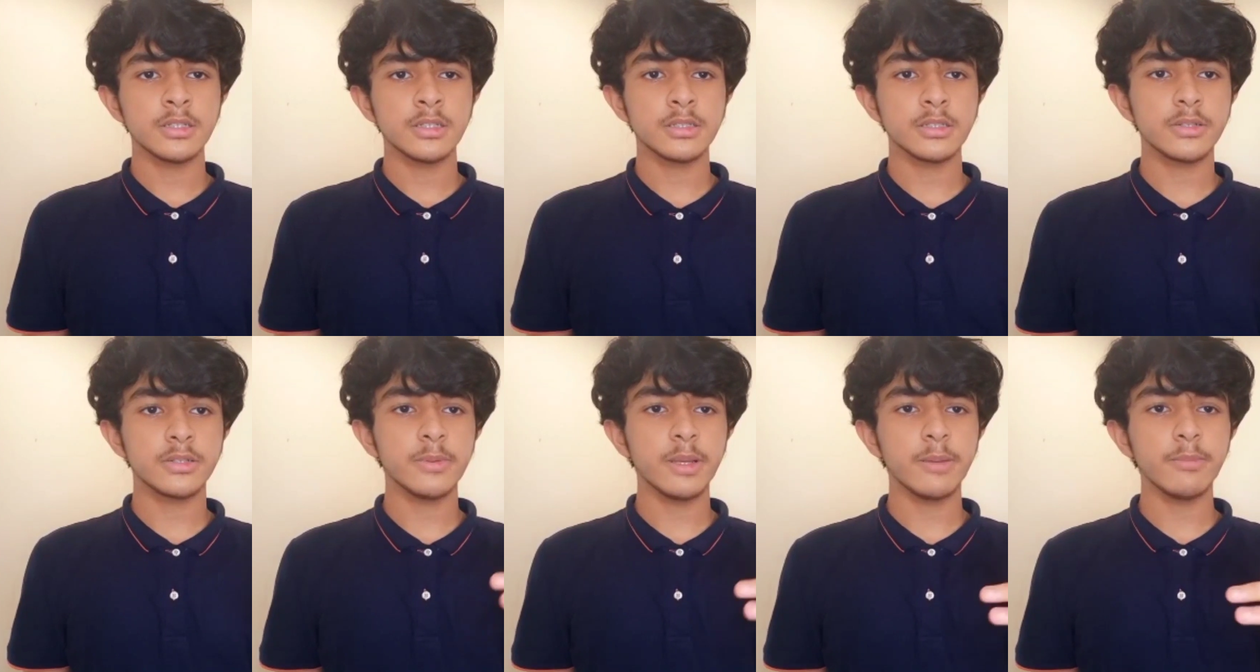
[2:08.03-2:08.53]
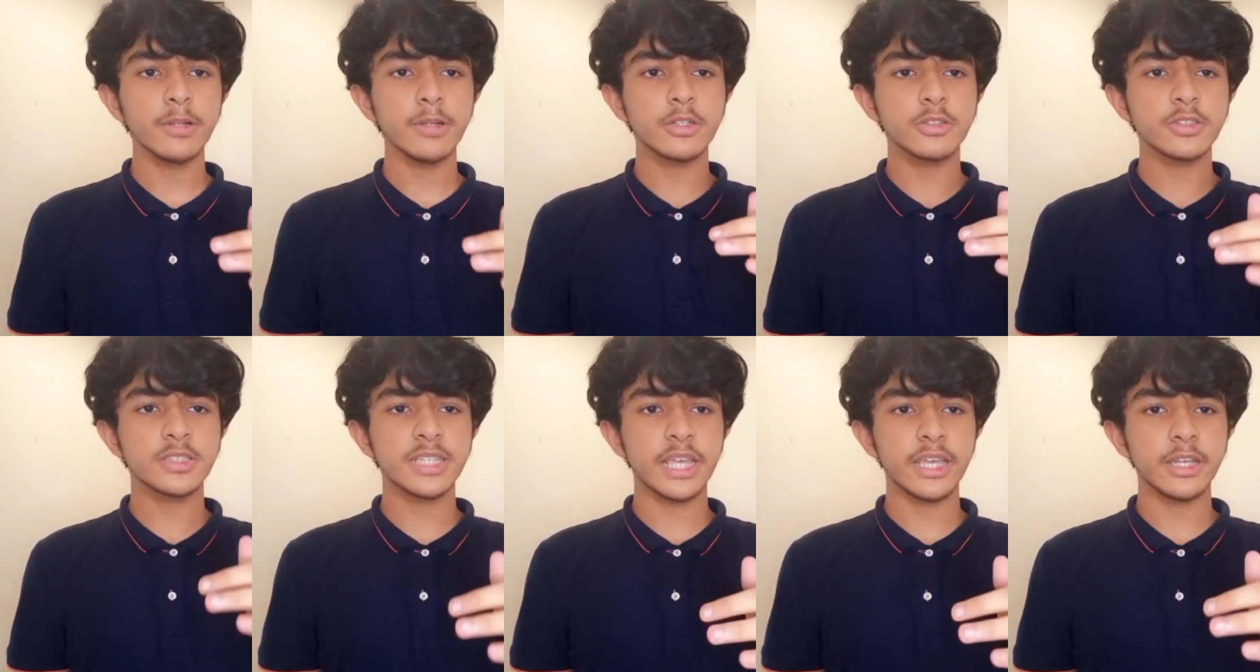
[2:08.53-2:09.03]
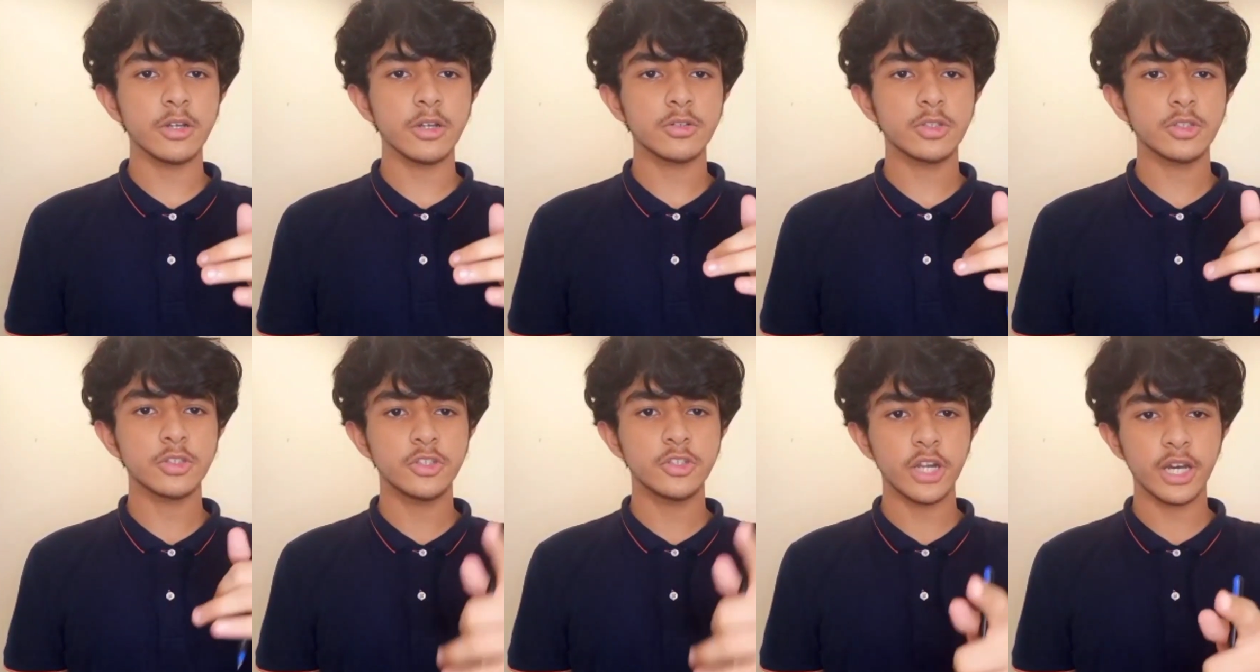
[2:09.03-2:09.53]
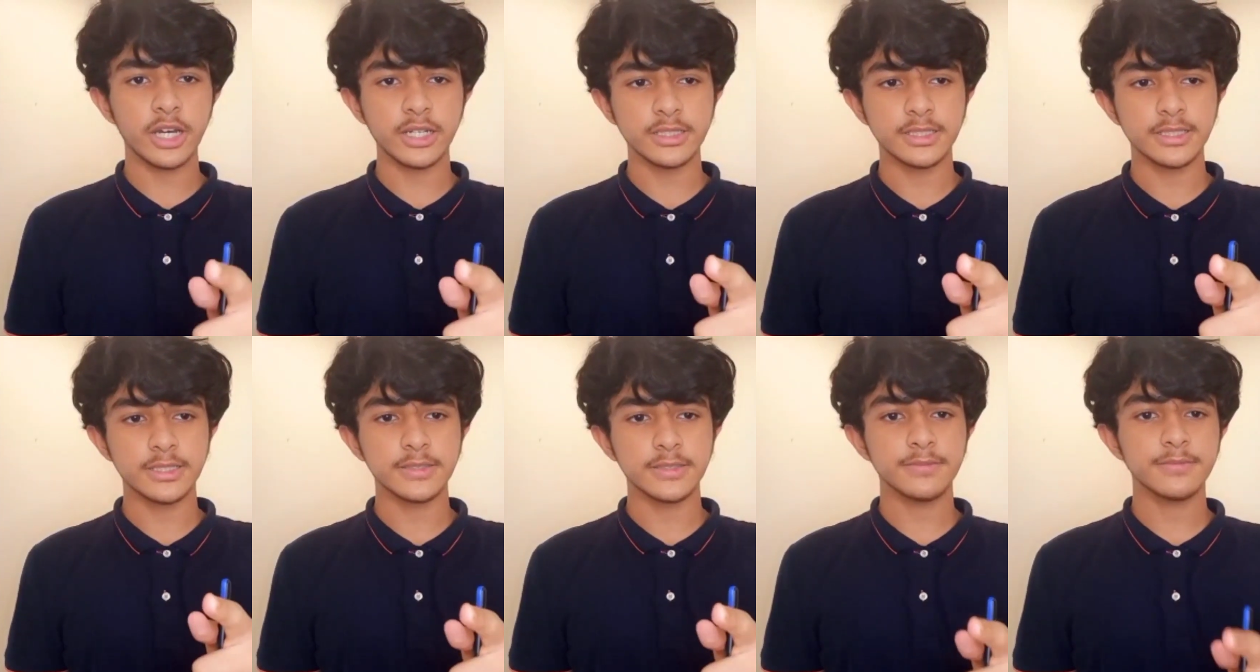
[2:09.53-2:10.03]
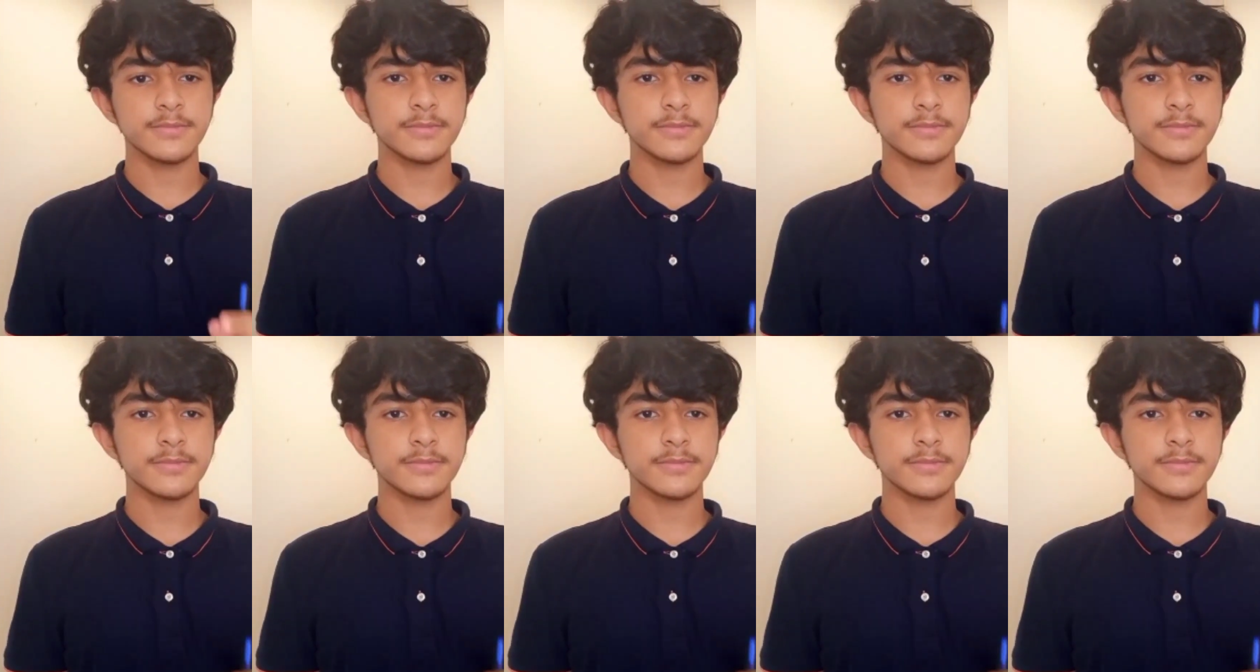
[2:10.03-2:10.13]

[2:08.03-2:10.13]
Remember to say no to drugs.